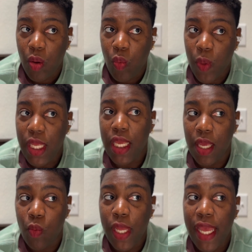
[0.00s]
we,
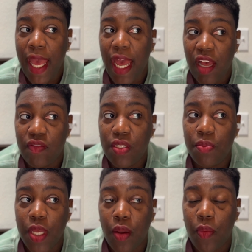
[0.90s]
we have to
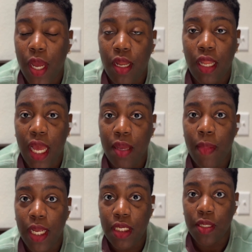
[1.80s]
be around like
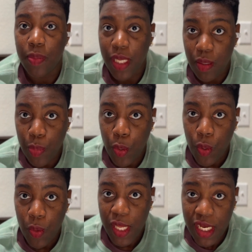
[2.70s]
minded
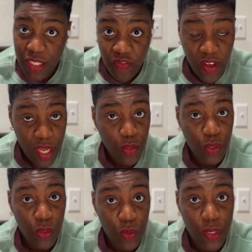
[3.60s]
people. It is vital
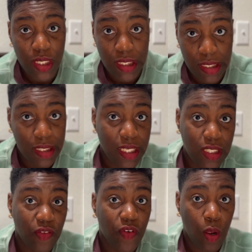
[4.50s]
to the
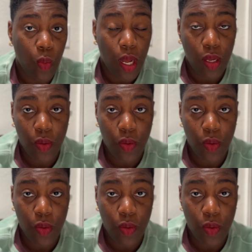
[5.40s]
success of our walk